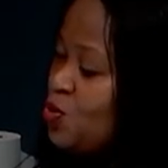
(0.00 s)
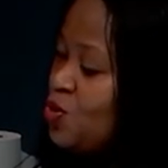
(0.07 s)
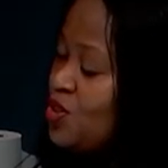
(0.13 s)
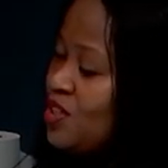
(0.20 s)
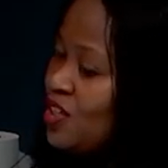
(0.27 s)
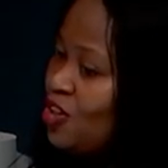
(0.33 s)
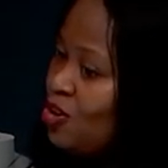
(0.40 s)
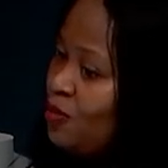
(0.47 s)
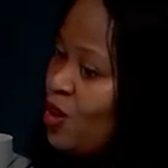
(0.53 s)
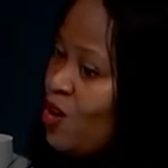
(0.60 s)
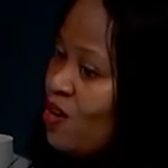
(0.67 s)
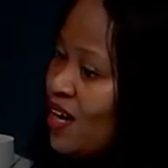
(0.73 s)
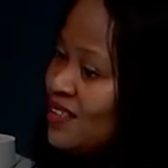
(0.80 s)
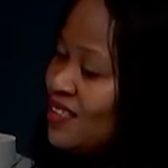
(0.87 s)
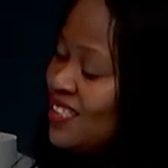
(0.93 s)
worst economic
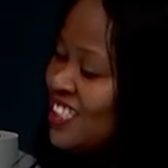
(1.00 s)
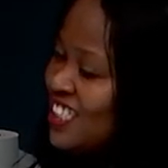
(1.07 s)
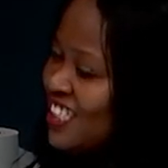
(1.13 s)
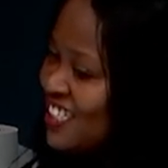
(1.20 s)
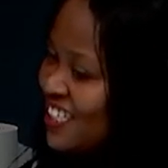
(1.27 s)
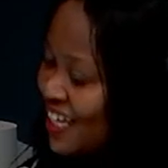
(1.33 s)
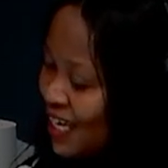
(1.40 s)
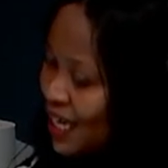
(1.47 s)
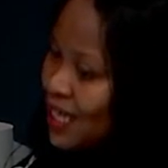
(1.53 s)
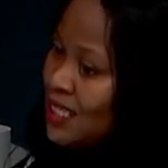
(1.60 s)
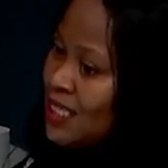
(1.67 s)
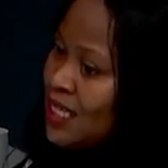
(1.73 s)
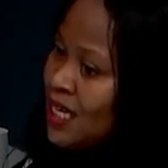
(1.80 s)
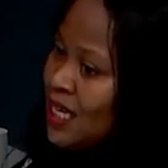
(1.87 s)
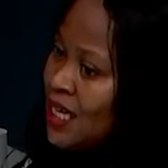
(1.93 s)
crisis in
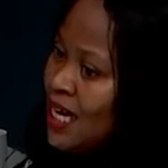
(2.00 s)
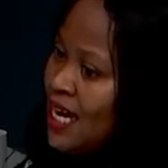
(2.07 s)
decades